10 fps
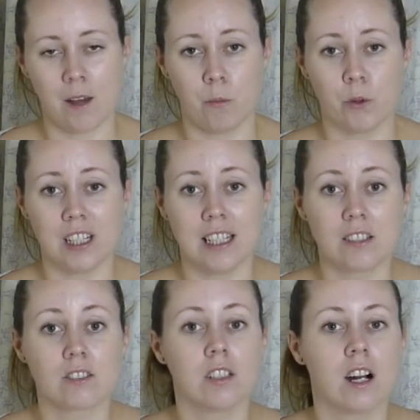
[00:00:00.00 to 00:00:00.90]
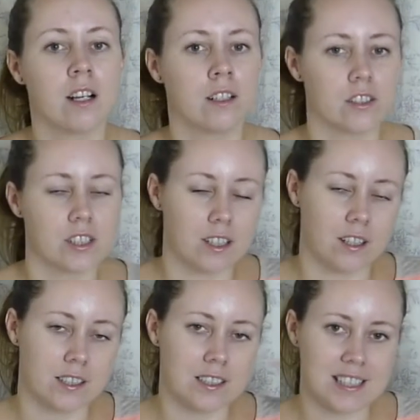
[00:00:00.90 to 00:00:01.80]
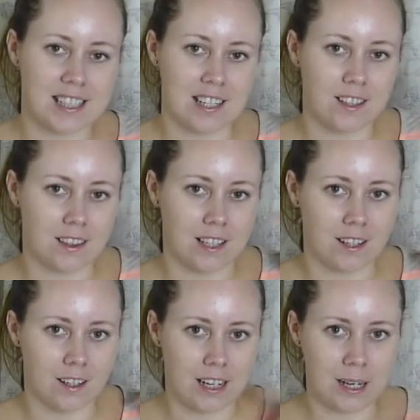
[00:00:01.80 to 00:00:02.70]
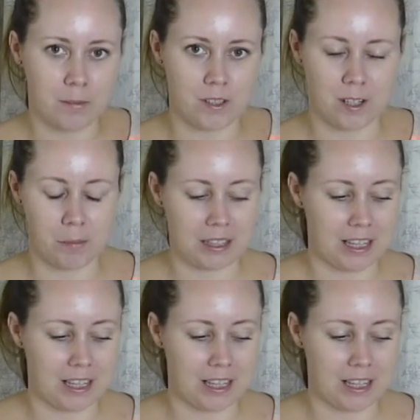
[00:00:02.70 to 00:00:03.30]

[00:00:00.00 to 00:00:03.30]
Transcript: We're literally kind of just starting to get the thinking caps on about